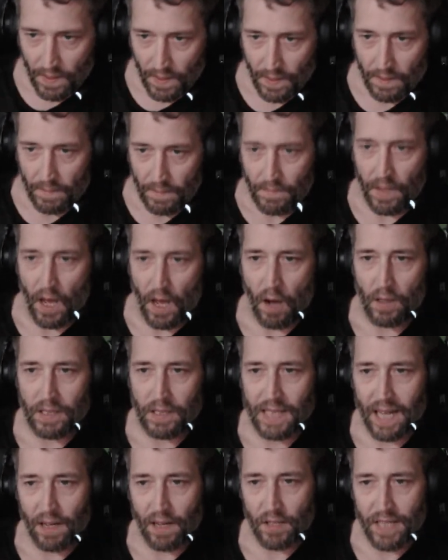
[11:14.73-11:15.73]
No, because
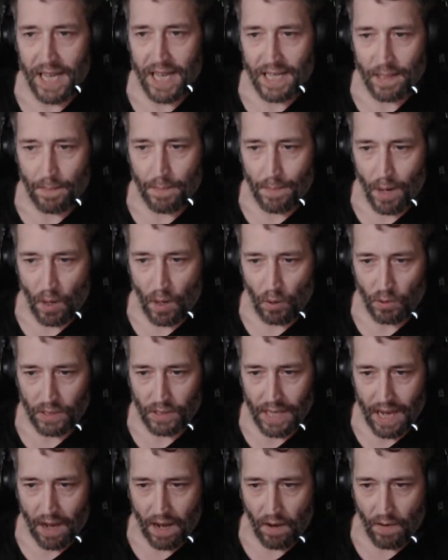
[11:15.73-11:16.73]
that'll take the bones
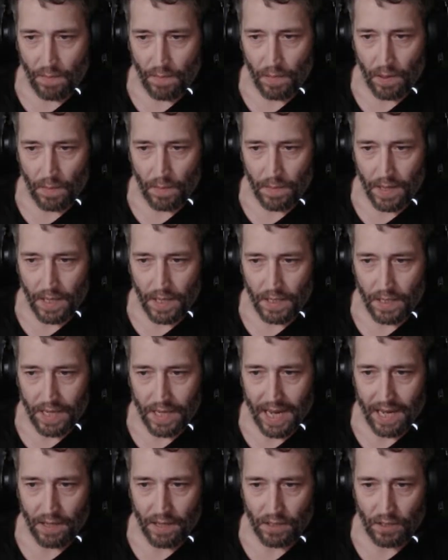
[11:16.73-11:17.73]
out and put them in. You
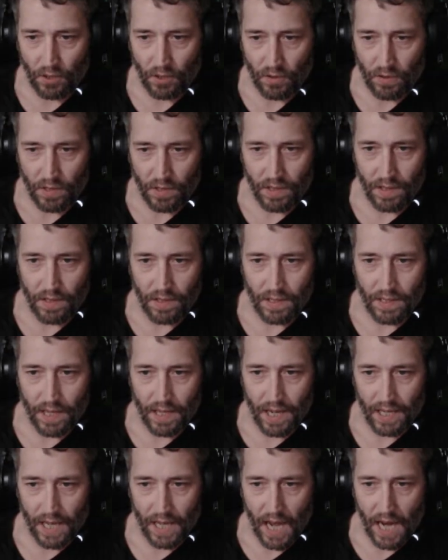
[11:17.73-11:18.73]
can't use it. I
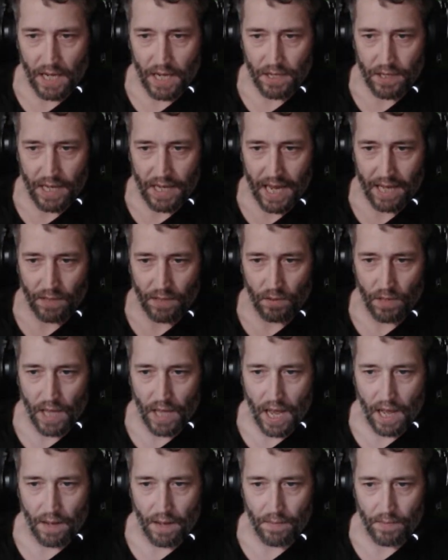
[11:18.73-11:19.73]
lied. You can't do
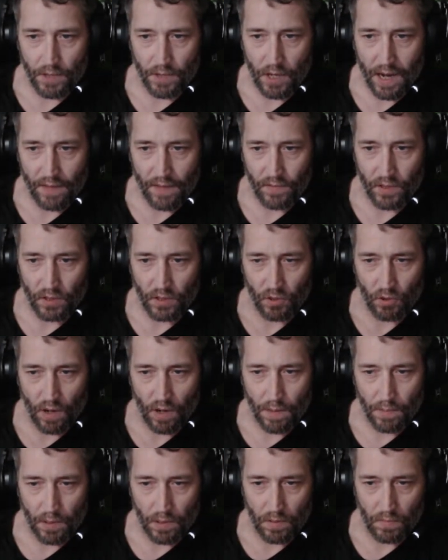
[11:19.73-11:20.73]
that. You have to use the
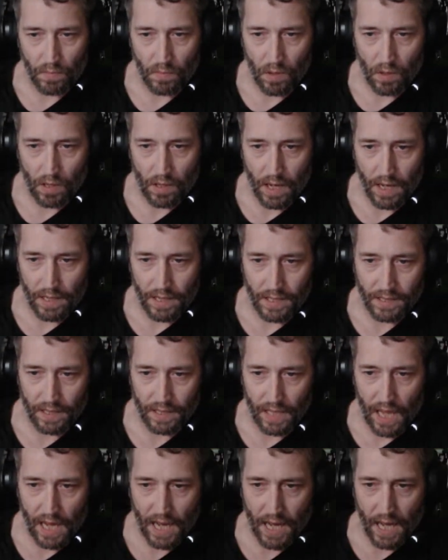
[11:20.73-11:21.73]
dropper. Okay, that's a
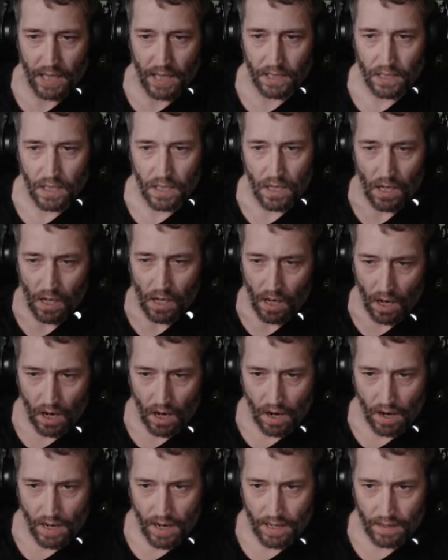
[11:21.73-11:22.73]
lie, guys. All
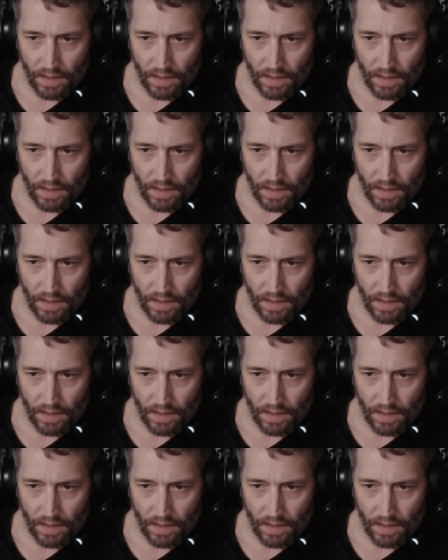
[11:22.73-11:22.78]
right.